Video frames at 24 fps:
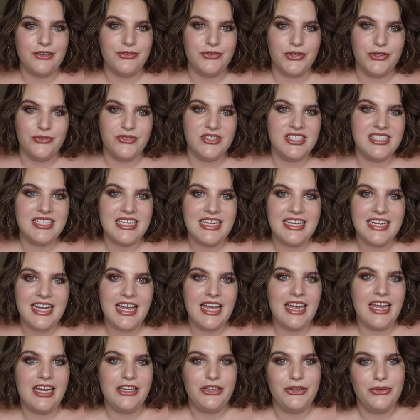if you've seen
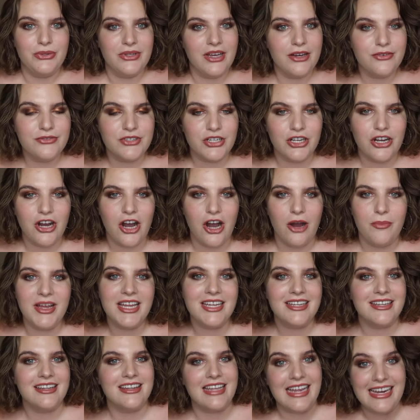it and you left a
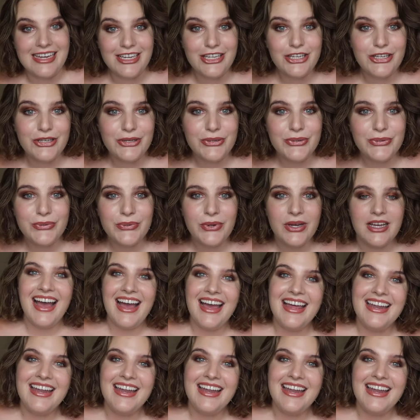comment, thank you.